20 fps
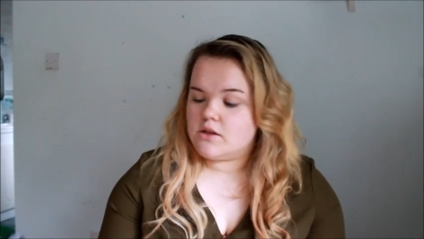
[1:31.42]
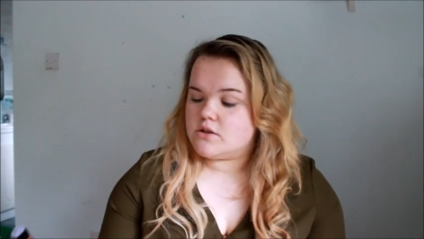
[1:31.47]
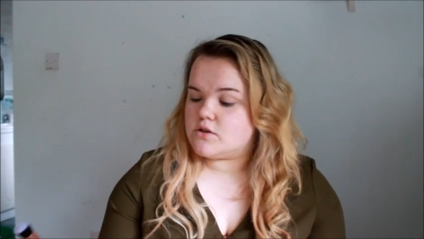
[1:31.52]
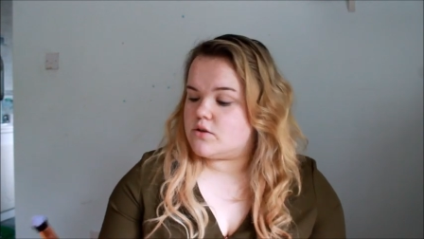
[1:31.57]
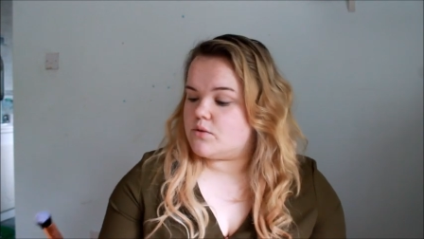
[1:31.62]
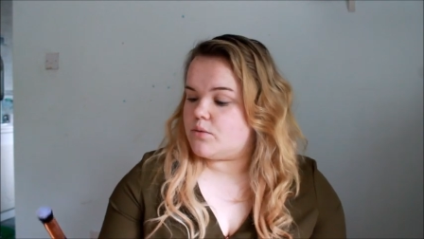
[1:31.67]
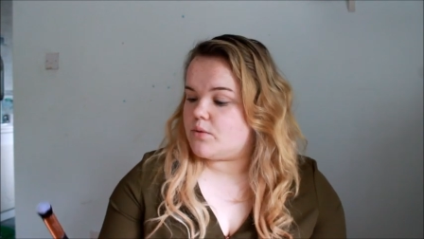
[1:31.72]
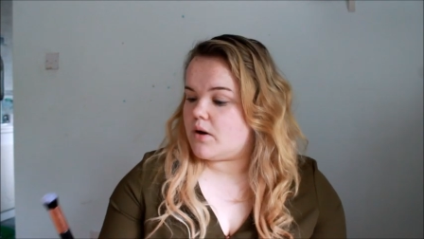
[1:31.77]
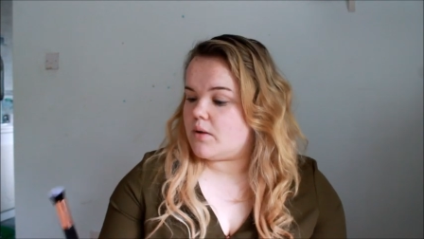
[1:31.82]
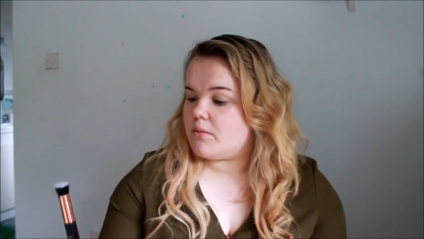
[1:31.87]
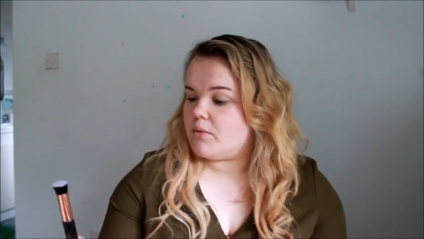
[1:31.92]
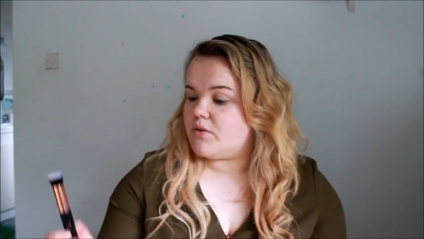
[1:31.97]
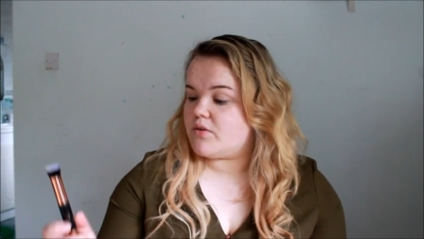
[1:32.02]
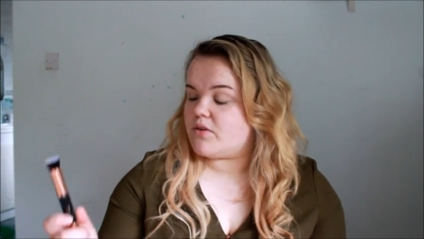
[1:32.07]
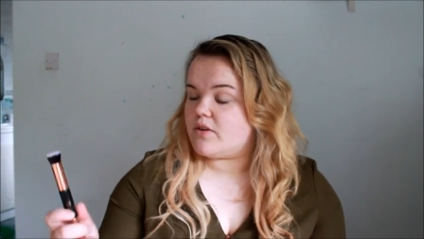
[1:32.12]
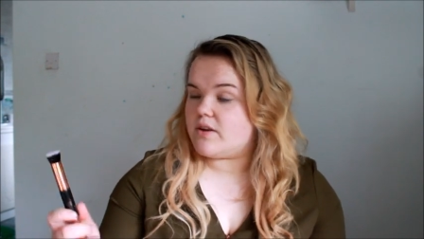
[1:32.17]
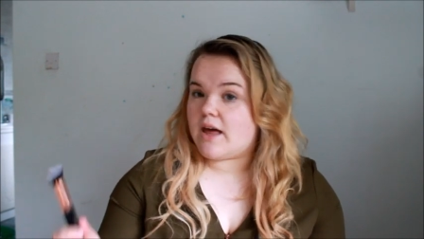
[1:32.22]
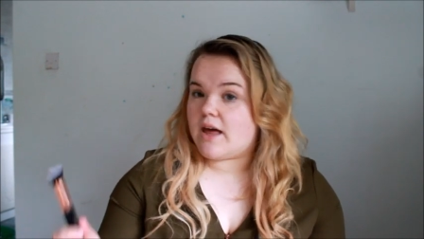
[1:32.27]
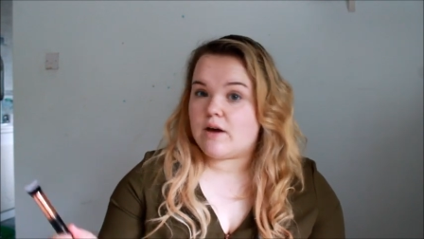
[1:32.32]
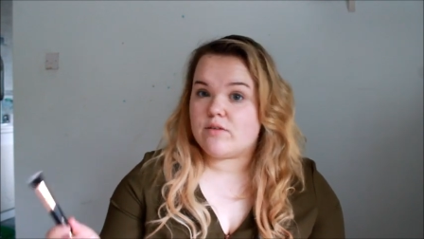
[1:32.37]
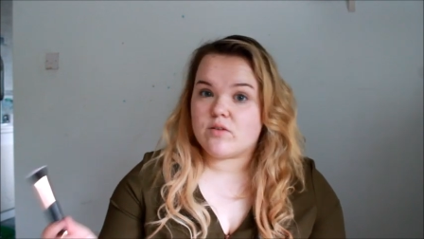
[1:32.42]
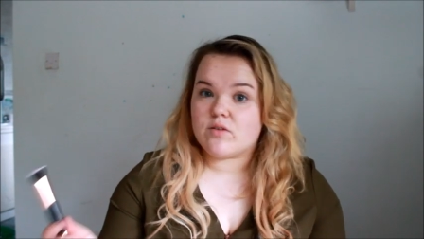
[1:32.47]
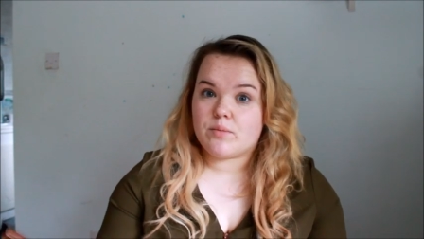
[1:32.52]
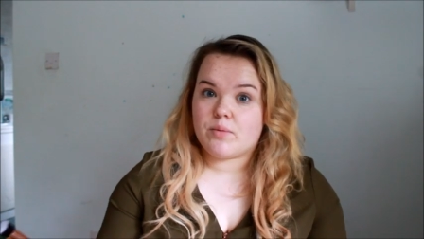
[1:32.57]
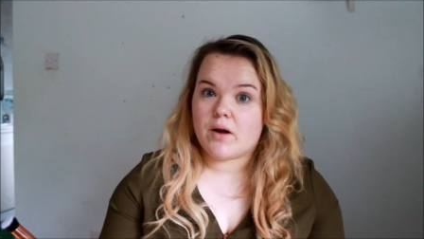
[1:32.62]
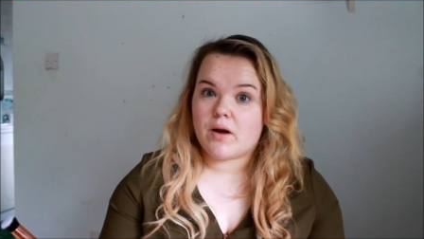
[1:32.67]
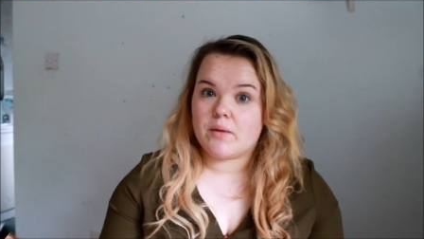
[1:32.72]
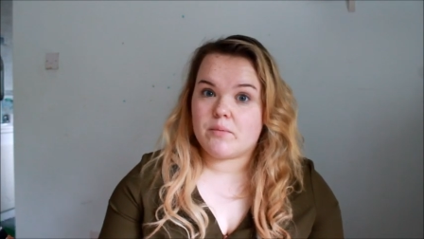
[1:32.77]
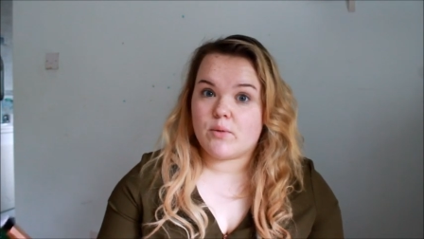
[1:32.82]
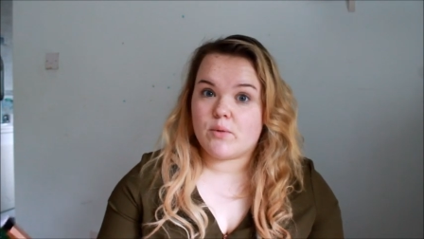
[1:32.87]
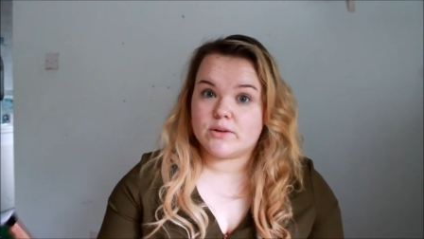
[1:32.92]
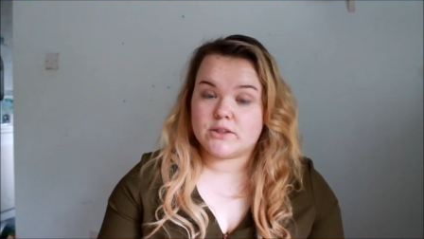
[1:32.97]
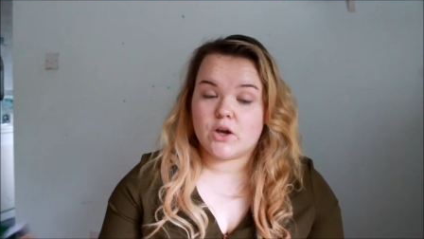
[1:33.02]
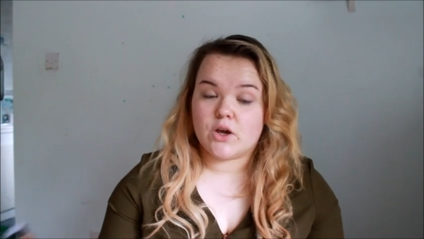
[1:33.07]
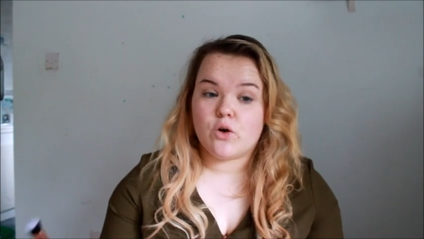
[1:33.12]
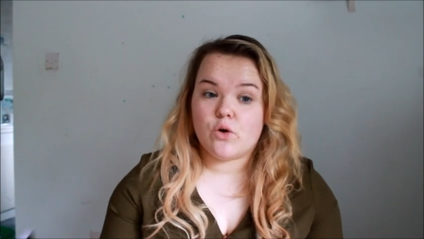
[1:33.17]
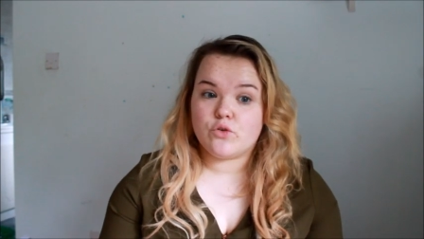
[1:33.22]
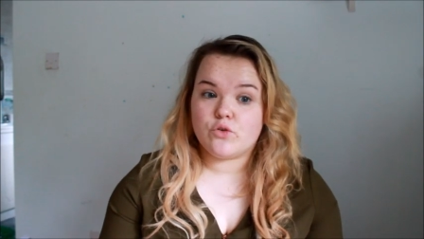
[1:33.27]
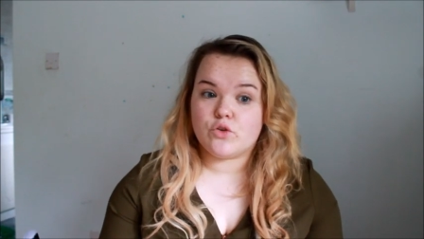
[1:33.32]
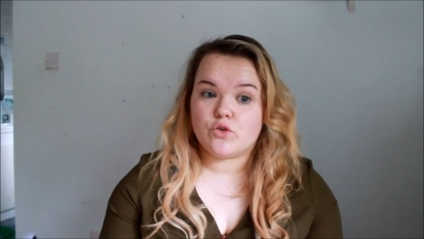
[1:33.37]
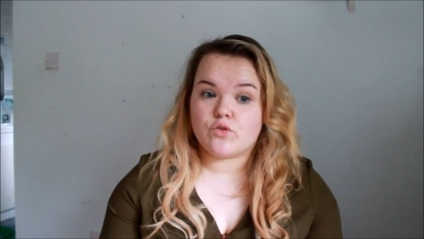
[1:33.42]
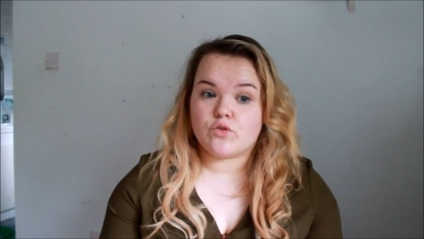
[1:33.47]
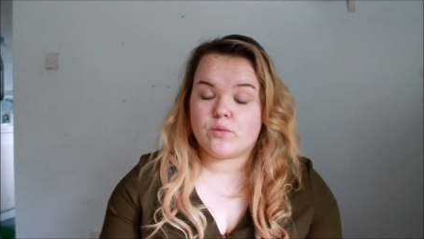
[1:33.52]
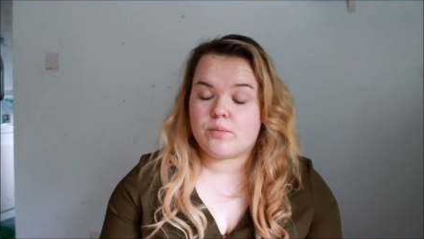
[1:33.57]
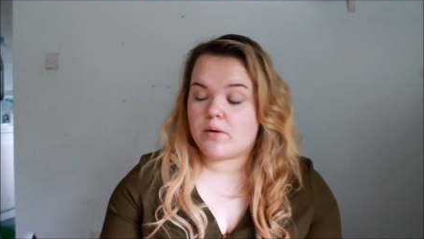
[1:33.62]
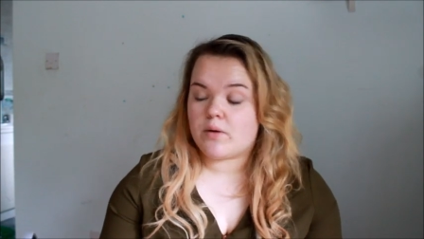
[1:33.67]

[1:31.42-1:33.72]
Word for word: So the one I'm using now for primer, which I always use for